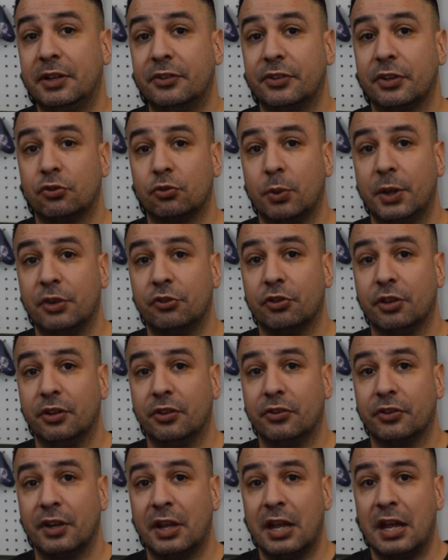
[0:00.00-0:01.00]

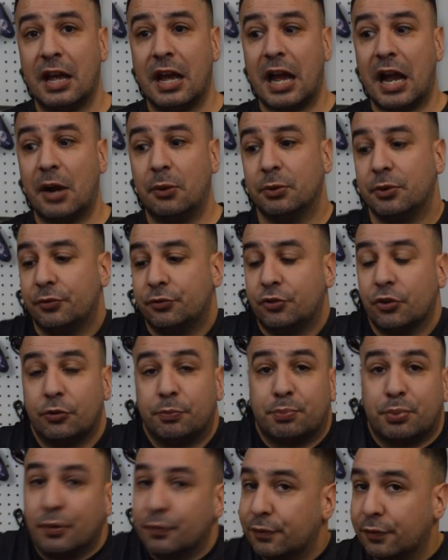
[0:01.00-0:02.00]
situations, I would have just
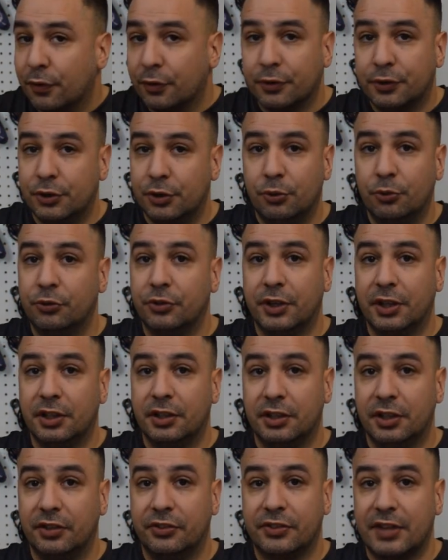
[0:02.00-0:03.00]
preferred using
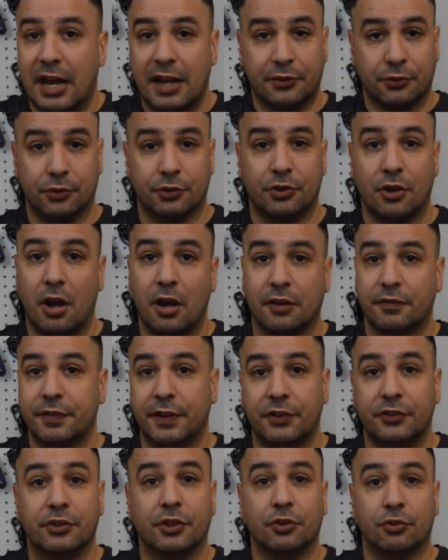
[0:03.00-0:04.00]
the standard dog
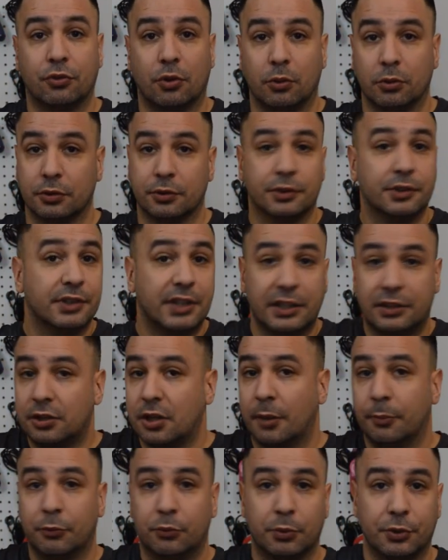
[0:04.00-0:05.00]
face controller that
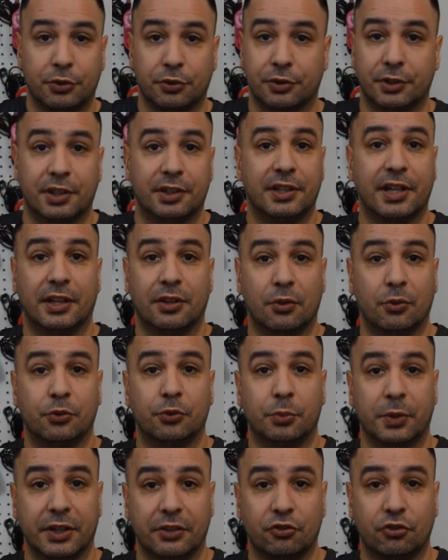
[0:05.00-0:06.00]
comes with your Nintendo
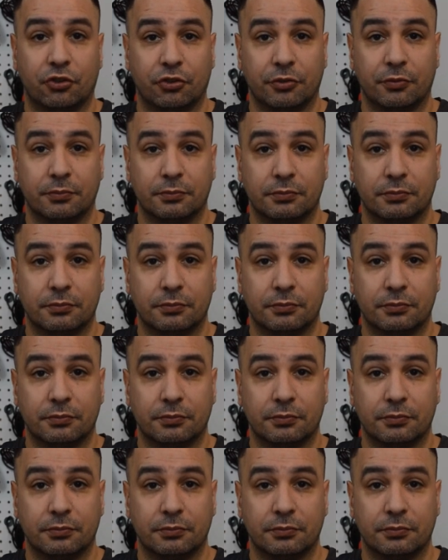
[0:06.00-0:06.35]
Switch.